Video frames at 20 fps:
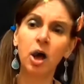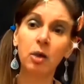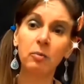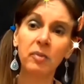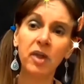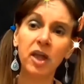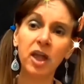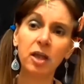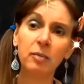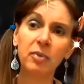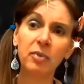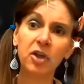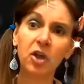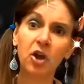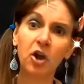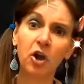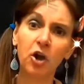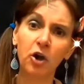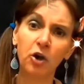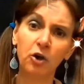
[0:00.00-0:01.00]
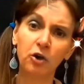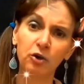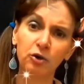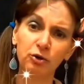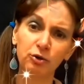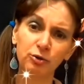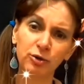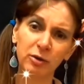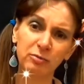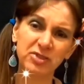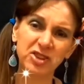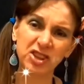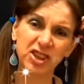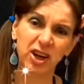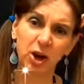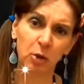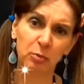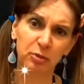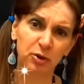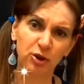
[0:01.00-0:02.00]
"I may be a hoe, I'm
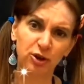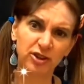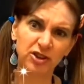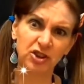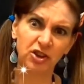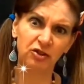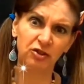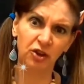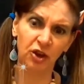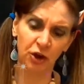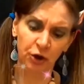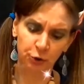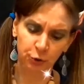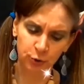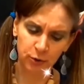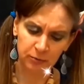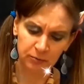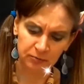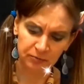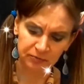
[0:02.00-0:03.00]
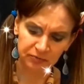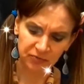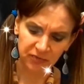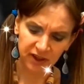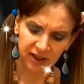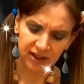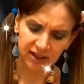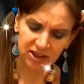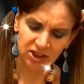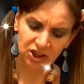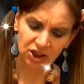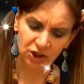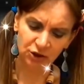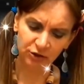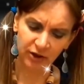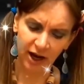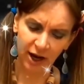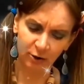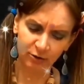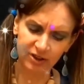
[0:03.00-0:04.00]
still a person, though," she
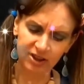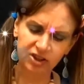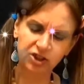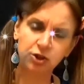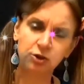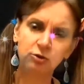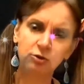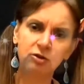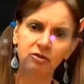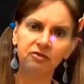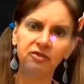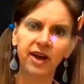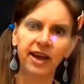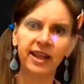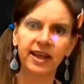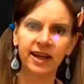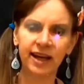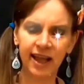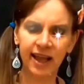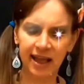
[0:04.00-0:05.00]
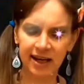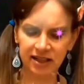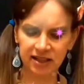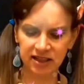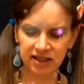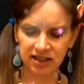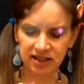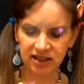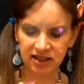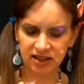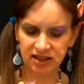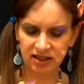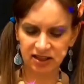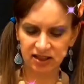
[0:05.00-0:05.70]
growled into the phallic lens.